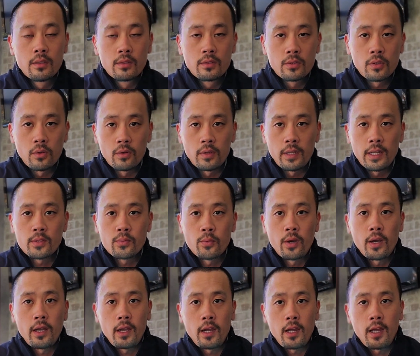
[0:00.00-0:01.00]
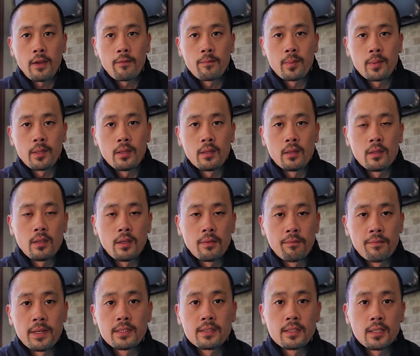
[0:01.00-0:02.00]
So that's why I've been
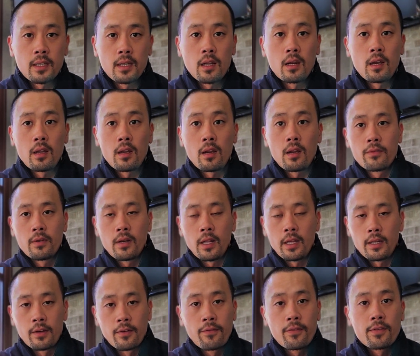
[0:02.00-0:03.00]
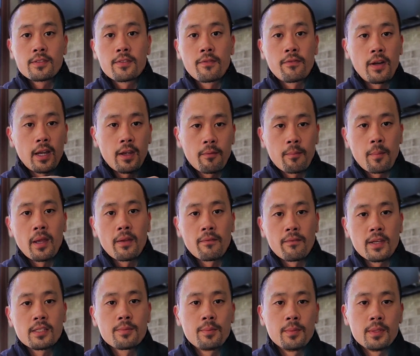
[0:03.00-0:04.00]
investing in a lot of like diversifying my
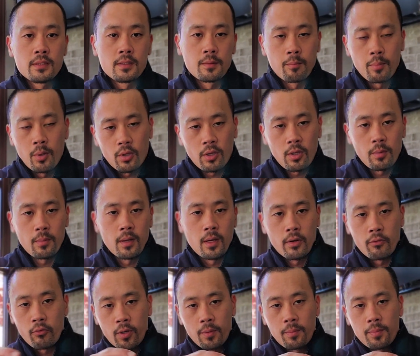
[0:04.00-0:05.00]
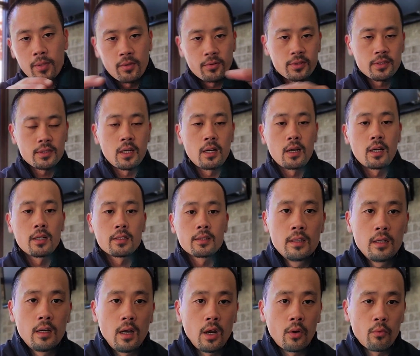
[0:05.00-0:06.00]
investments in Pokemon, crypto
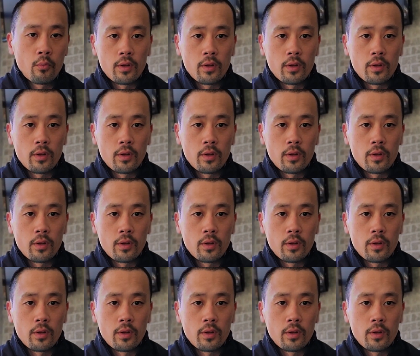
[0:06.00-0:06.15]
stocks, real